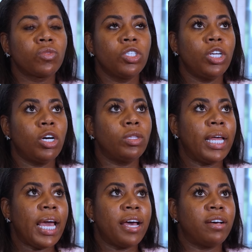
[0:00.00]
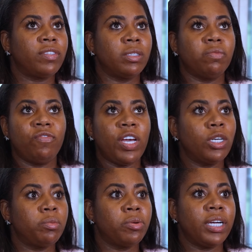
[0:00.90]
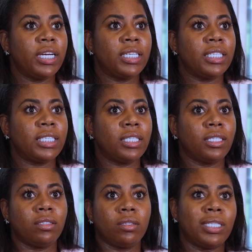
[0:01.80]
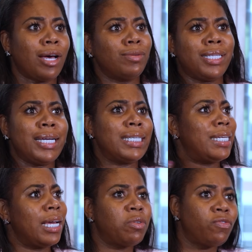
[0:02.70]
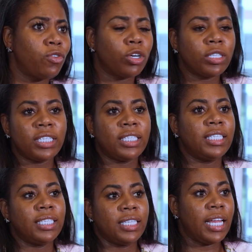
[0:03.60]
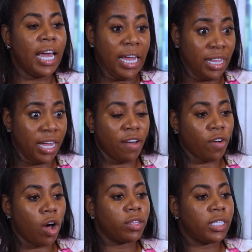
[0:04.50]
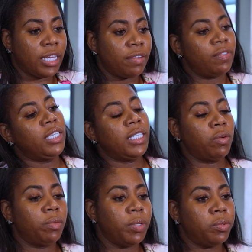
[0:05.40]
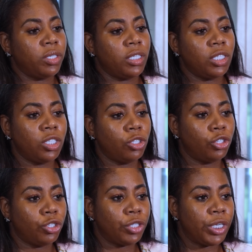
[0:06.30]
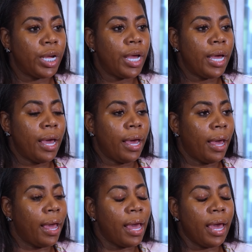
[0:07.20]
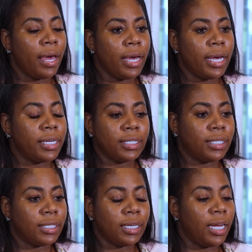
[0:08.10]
you know, they have some fingerprints, because I was there the day before, this, and that, and they have all this evidence that will be presented to the jury, and